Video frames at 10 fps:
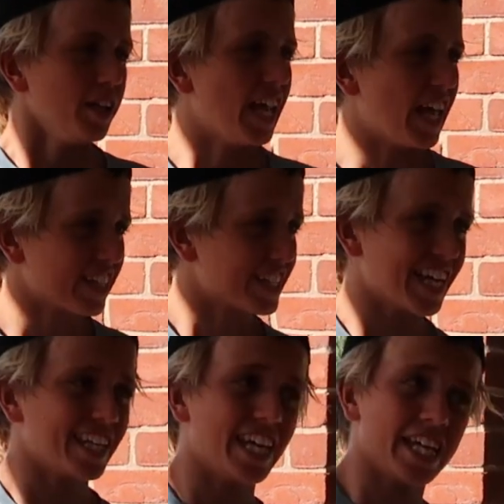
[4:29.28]
Now, the
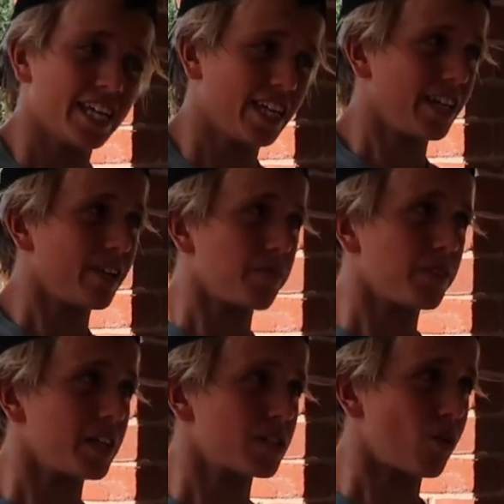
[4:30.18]
technique
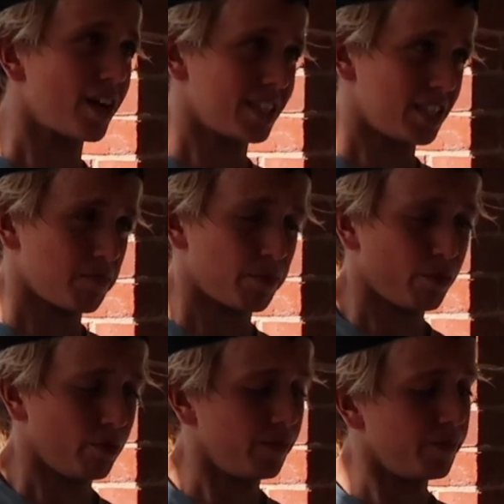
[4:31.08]
is quite
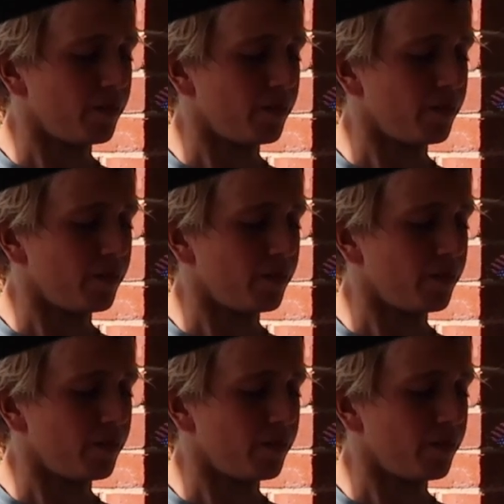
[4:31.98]
simple.